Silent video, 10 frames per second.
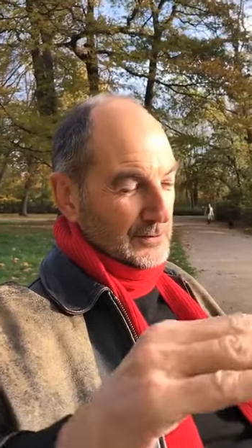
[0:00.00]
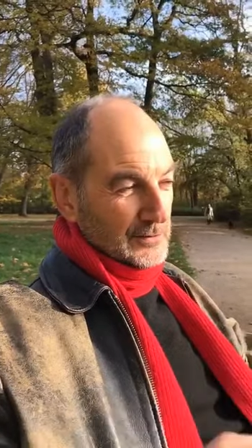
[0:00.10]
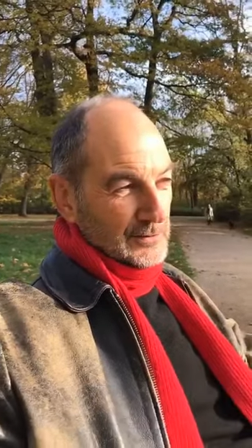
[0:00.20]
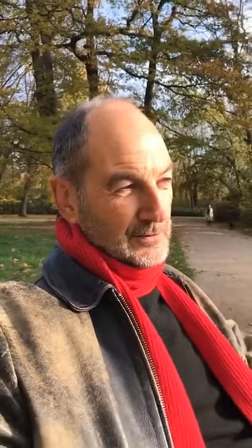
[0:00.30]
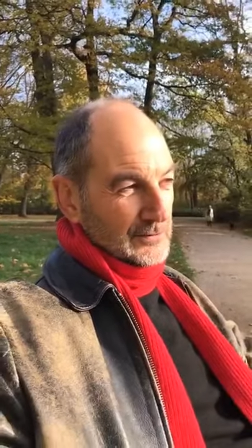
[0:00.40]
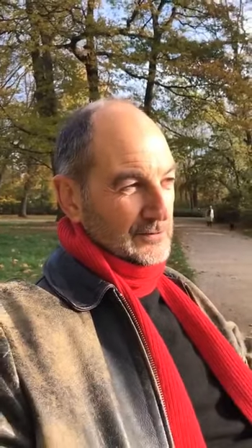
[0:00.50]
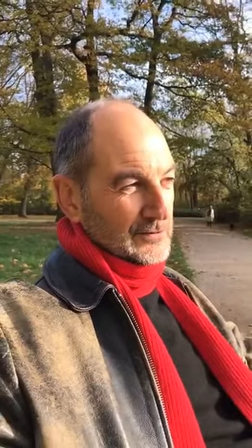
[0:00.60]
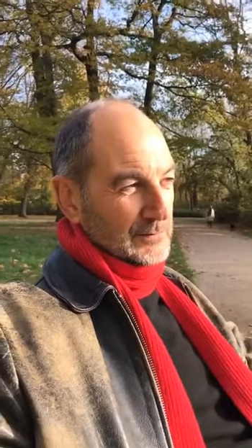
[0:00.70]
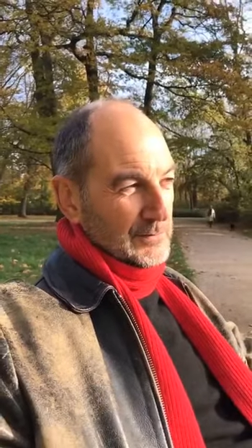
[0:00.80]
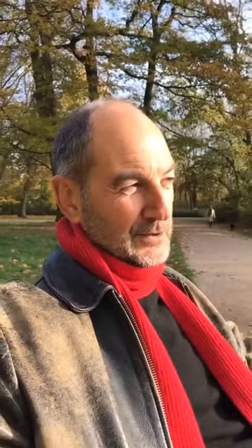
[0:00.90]
And after
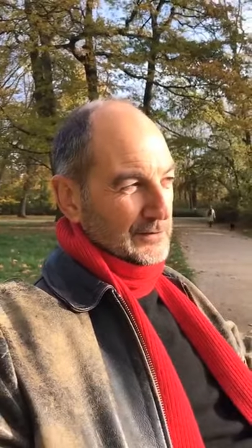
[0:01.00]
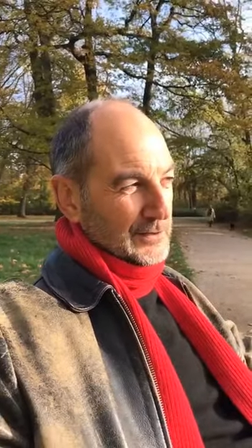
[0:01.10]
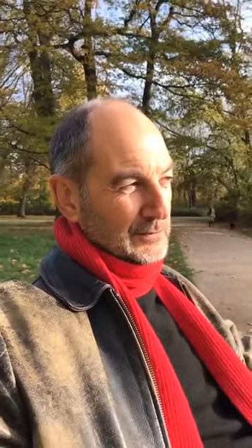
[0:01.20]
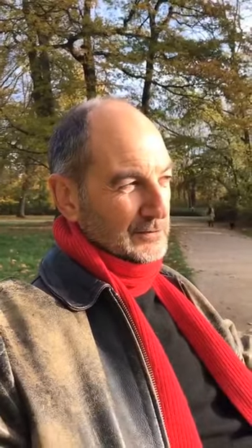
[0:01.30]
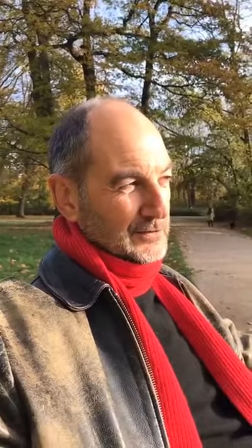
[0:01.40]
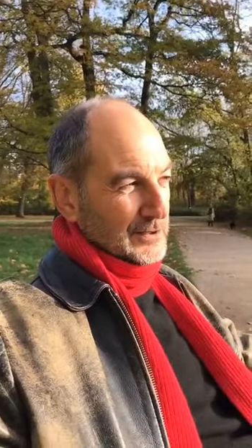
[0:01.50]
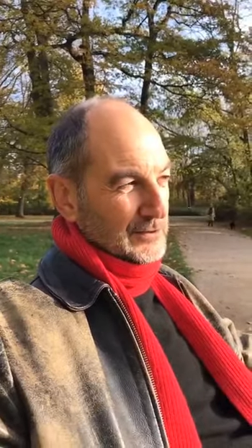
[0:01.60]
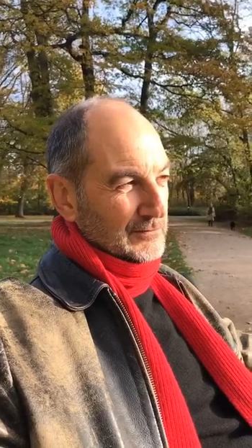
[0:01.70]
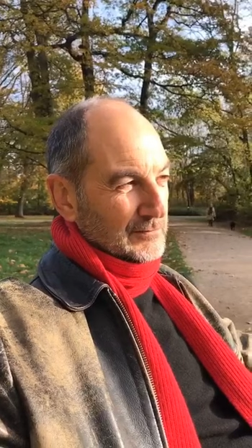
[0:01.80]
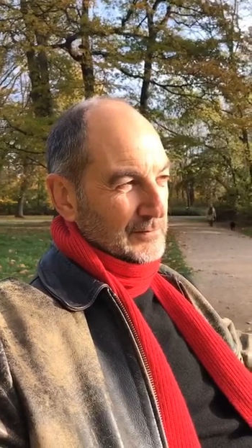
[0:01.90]
some months, I was kind
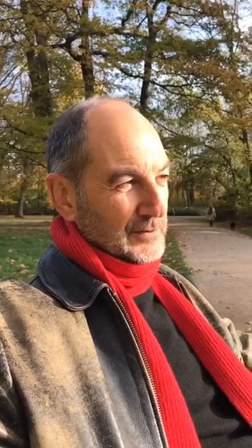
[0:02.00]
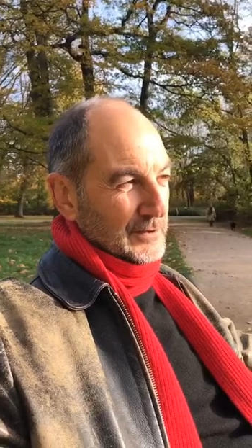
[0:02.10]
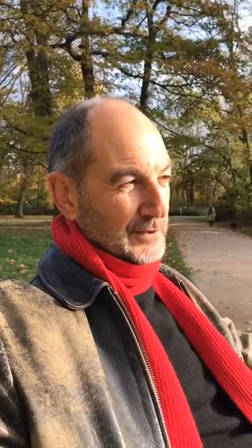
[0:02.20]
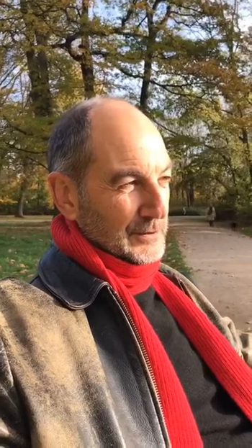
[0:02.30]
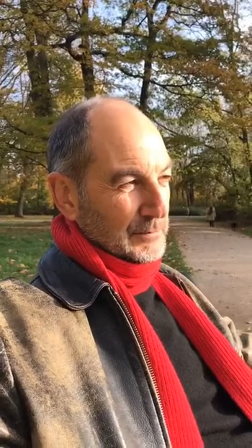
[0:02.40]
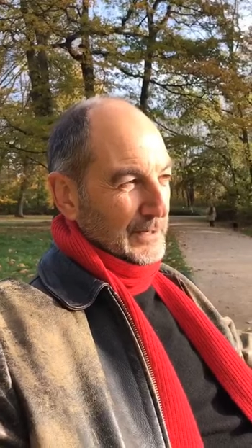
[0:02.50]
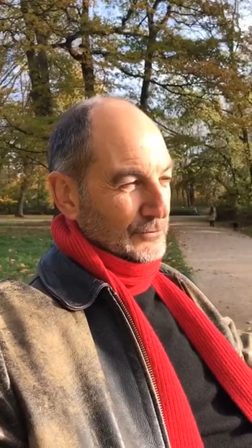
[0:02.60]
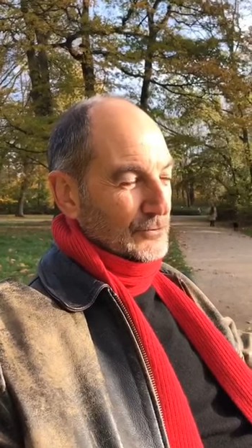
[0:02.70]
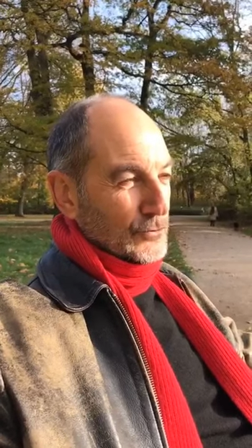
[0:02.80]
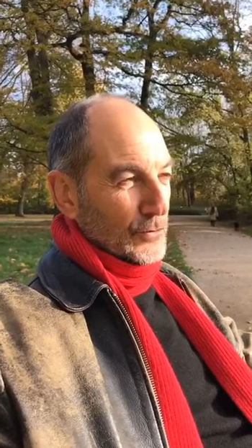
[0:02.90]
of back
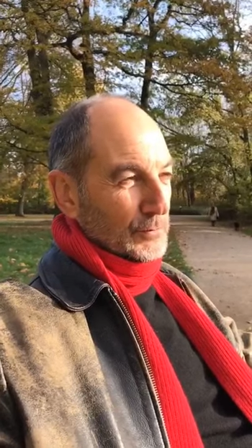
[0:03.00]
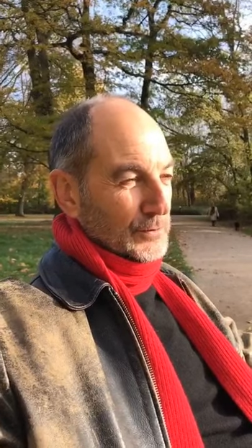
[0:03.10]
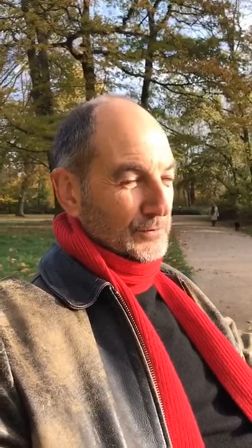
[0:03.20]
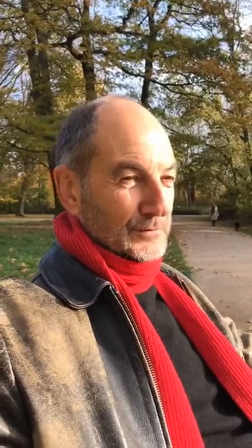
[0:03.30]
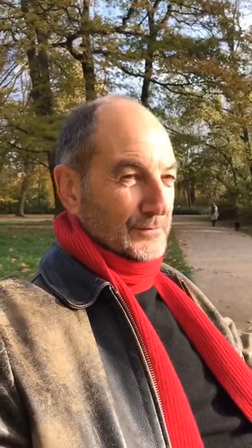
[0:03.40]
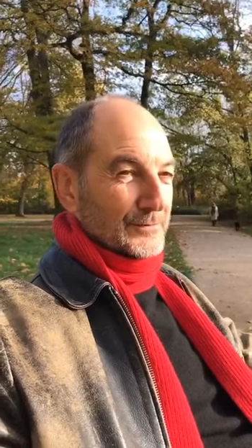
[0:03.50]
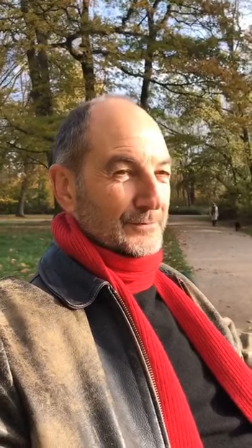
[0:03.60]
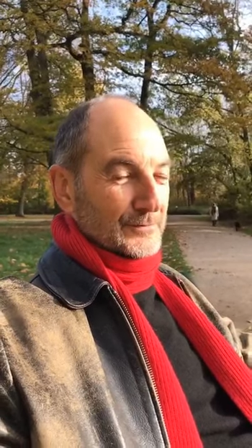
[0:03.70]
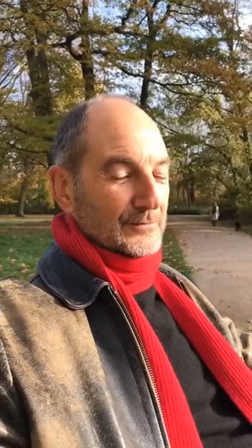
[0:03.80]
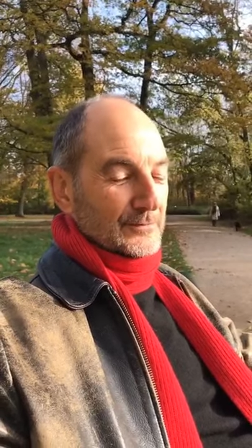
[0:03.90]
to normal.
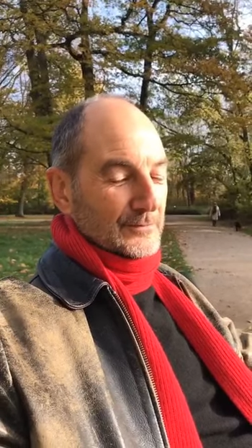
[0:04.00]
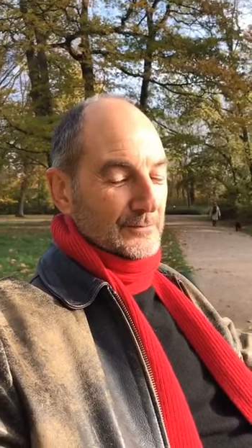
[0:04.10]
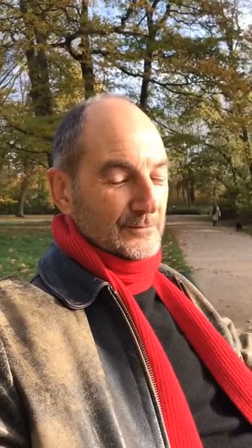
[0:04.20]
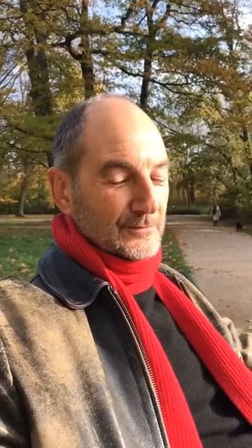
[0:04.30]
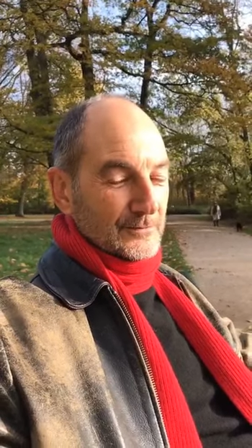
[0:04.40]
Mm.